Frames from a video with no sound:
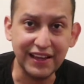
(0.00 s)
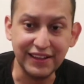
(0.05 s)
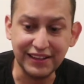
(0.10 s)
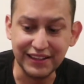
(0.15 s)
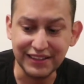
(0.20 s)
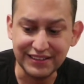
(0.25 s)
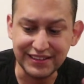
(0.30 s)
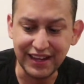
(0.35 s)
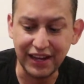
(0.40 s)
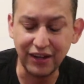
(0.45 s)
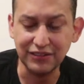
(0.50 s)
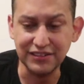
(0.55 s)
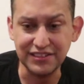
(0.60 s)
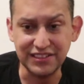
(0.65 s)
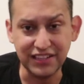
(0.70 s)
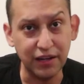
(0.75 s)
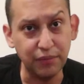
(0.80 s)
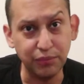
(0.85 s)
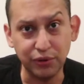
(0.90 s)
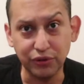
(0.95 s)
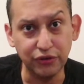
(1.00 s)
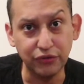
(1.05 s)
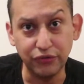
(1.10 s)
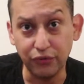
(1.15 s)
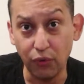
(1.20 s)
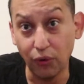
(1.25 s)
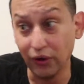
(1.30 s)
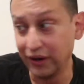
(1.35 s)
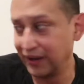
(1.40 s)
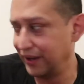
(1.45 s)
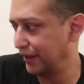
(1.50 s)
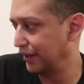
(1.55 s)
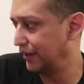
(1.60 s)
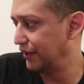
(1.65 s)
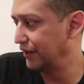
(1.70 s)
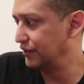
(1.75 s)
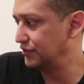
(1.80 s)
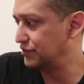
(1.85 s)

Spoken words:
and then downsample to 4K.